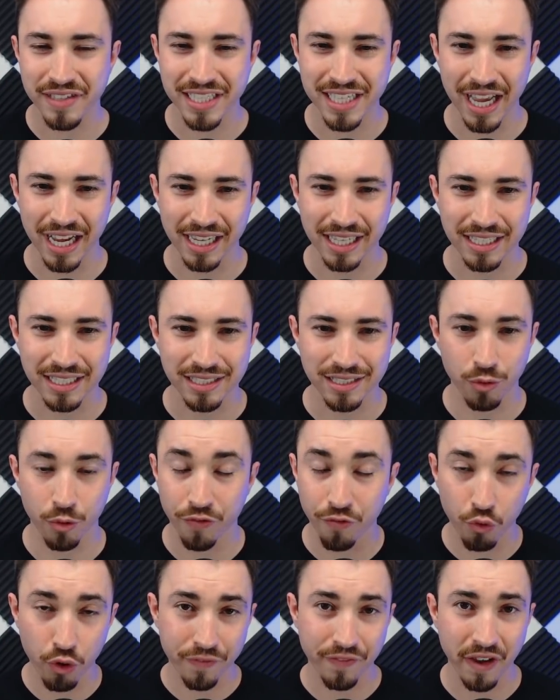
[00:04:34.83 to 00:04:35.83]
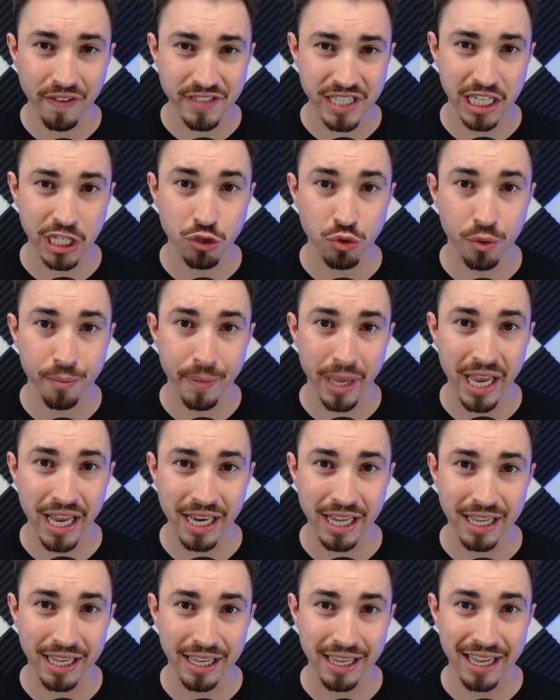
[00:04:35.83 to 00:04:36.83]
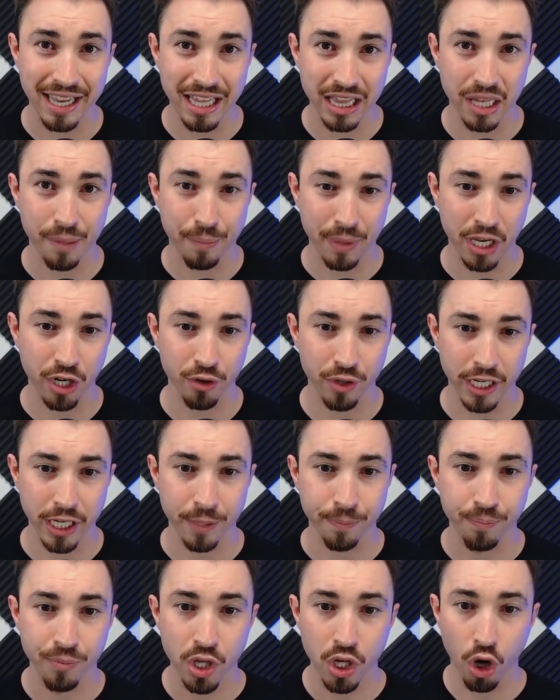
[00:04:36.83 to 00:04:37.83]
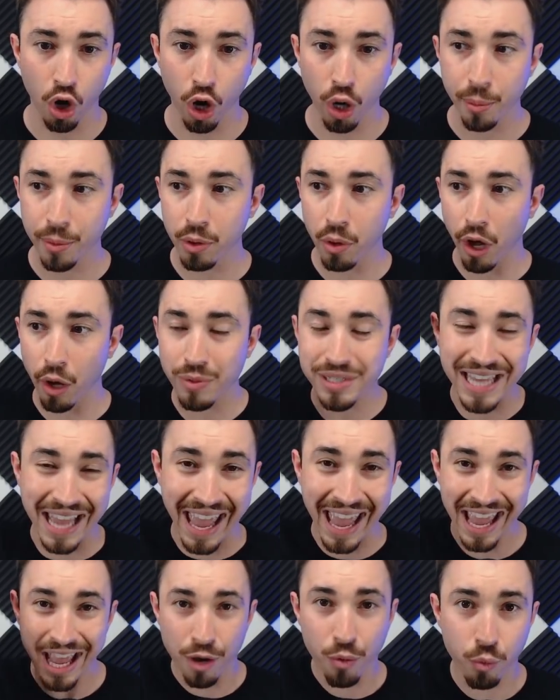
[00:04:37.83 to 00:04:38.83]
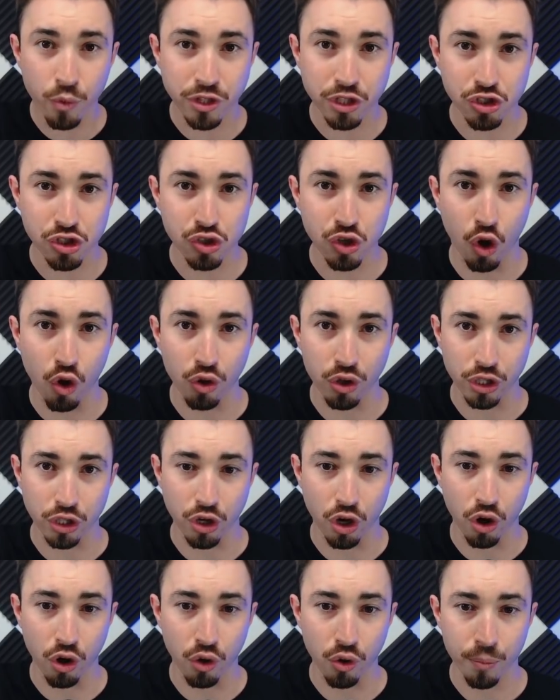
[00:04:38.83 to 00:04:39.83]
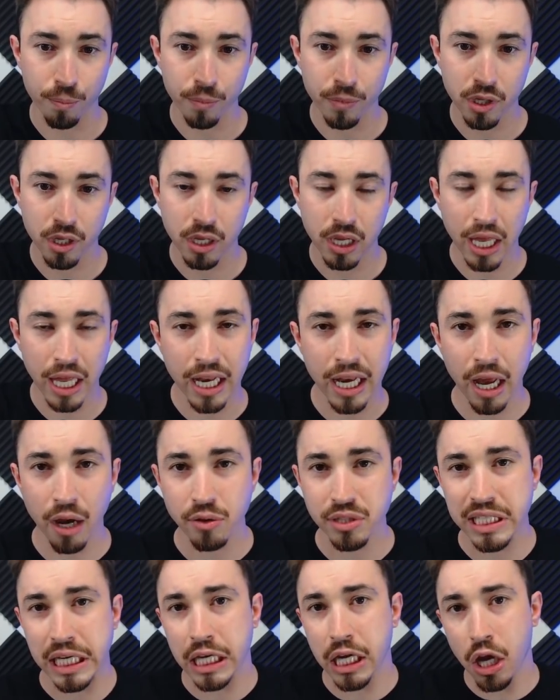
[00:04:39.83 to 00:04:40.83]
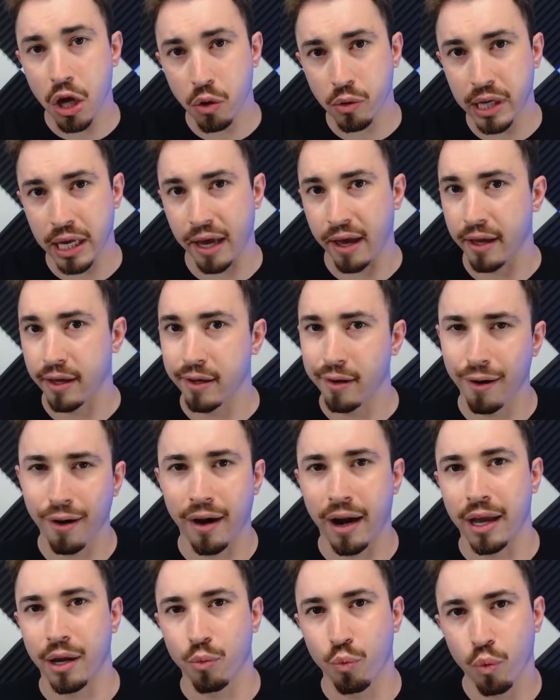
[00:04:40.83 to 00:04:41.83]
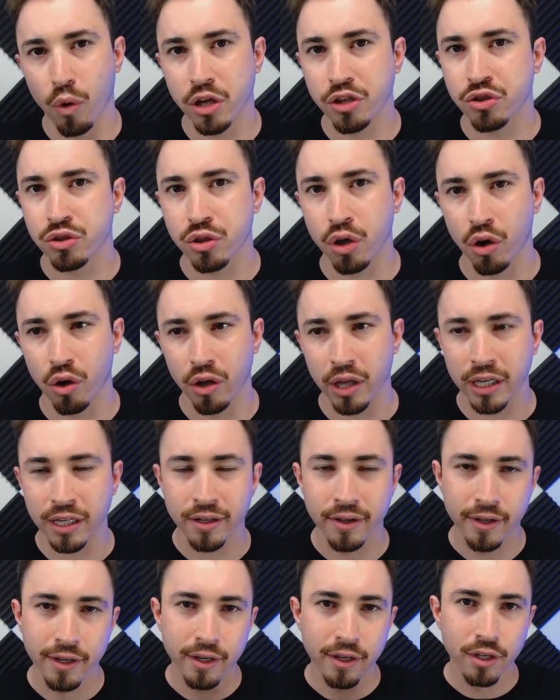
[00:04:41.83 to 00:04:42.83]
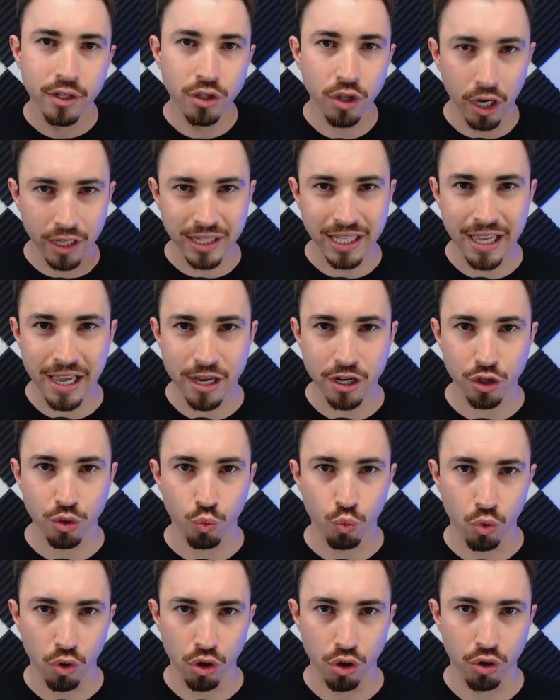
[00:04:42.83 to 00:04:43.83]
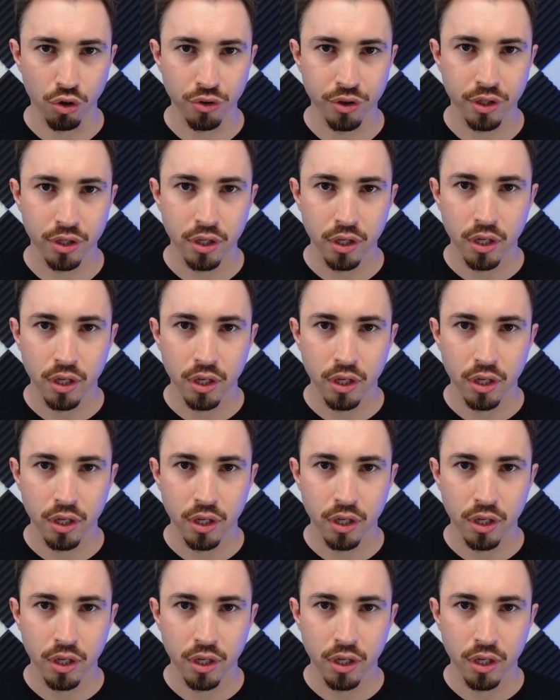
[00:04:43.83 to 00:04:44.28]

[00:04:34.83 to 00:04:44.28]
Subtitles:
seconds, with 45 seconds remaining in the period, RBY was hit with a stalling call. And I was like, okay, all right, one stalling, not the end of the world.